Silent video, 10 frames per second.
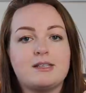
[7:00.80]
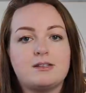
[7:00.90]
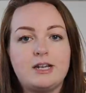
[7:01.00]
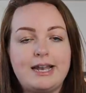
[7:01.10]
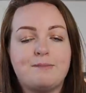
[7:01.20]
my
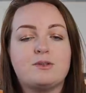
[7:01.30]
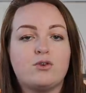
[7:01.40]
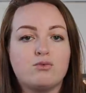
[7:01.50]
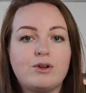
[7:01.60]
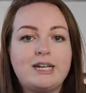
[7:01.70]
lips
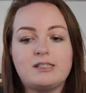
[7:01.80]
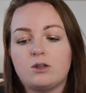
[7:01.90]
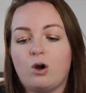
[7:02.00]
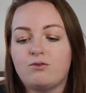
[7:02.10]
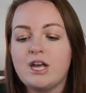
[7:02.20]
feel really
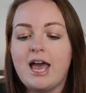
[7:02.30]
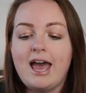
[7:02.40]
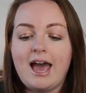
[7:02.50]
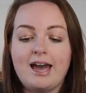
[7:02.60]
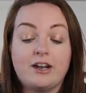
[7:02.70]
soft,
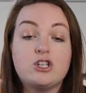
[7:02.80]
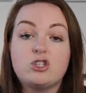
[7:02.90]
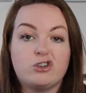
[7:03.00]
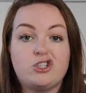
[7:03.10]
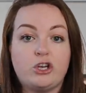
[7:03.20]
and I
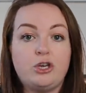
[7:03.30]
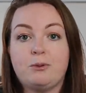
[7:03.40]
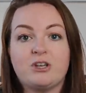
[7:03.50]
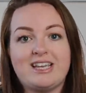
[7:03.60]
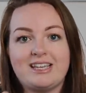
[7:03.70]
just thought I'd show you
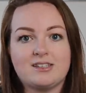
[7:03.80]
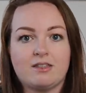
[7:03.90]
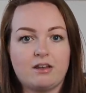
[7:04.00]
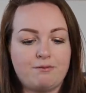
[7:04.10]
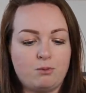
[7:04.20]
because it is
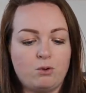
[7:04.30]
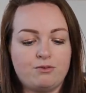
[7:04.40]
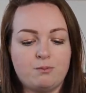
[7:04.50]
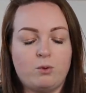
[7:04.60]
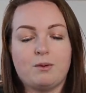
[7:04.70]
something I've
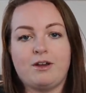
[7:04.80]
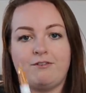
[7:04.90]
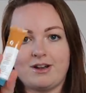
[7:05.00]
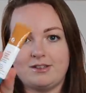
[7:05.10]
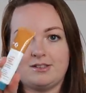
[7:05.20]
bought from one of my
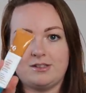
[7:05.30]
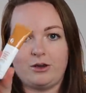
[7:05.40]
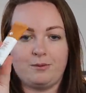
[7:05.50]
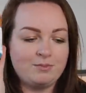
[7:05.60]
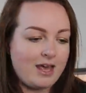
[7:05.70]
friends.
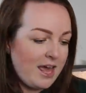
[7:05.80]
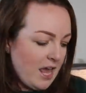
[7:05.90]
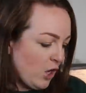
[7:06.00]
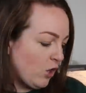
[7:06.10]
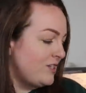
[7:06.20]
So
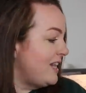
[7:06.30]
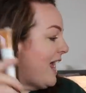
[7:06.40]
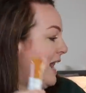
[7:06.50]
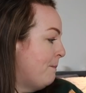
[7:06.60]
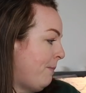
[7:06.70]

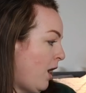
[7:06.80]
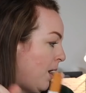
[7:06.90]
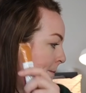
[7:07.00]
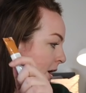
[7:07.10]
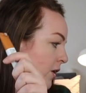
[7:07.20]
Glossier lip
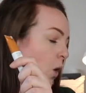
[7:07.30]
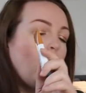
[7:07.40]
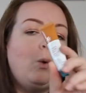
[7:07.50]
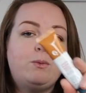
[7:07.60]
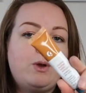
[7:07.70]
balm,
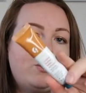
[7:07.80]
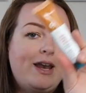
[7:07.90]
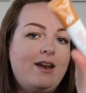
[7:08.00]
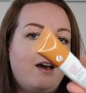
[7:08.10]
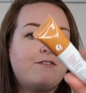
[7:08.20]

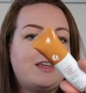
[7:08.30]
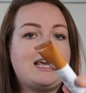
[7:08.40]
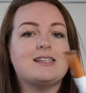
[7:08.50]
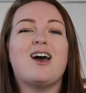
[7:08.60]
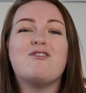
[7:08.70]
win-win-win, love
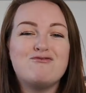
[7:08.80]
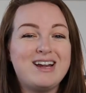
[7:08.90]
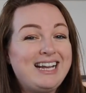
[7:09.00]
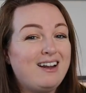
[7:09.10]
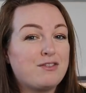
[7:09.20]
these. I
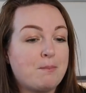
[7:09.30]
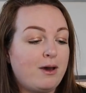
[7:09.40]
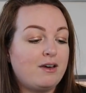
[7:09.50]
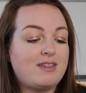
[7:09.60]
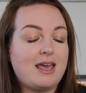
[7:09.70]
really love the
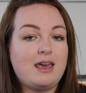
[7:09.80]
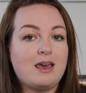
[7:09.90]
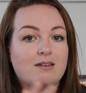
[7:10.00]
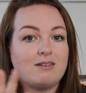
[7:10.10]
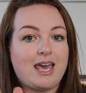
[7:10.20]

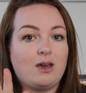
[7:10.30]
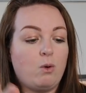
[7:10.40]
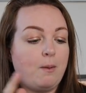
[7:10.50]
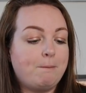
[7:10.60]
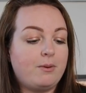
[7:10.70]
birthday
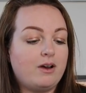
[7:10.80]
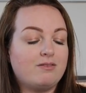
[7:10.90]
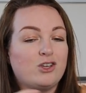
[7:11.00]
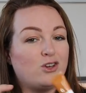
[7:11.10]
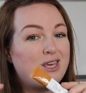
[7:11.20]
cake one,
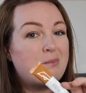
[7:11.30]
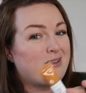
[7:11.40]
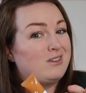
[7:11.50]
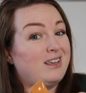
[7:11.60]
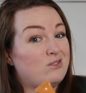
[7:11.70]
but the cookie
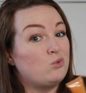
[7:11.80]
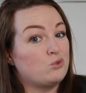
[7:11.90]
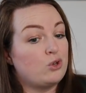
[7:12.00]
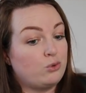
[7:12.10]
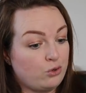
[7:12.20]
butter is also